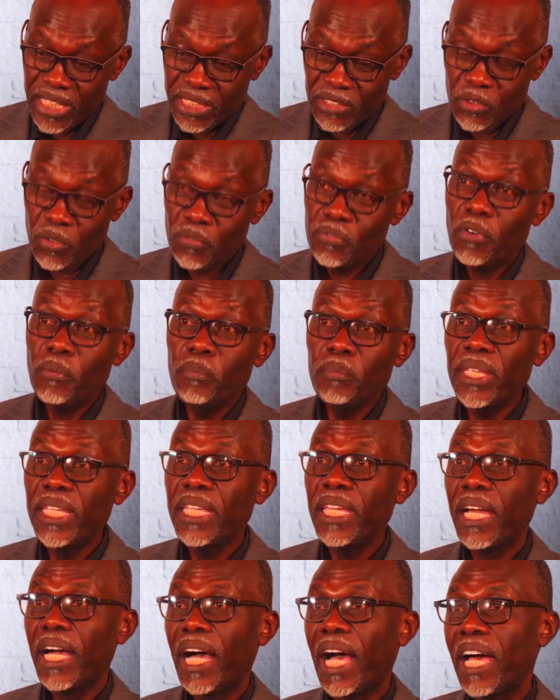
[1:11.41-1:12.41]
And so for
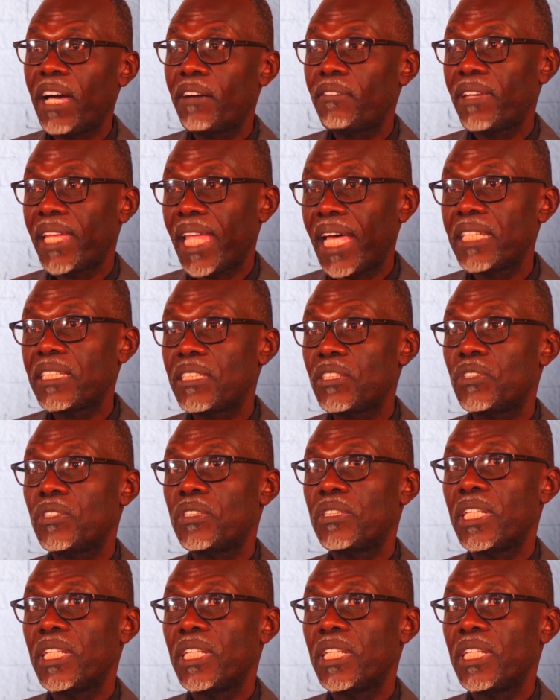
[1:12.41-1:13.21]
me, I have learned